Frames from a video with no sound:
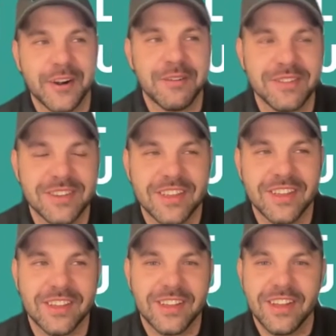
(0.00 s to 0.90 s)
over
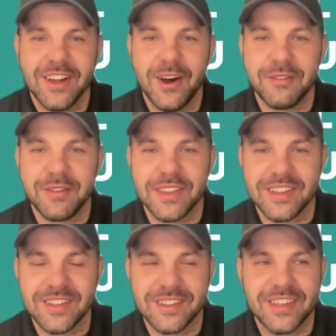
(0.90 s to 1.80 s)

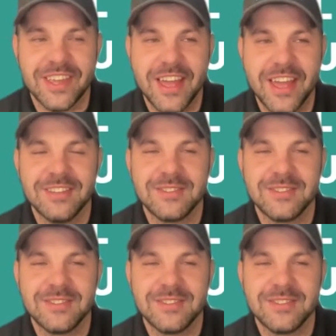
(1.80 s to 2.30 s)
the gate.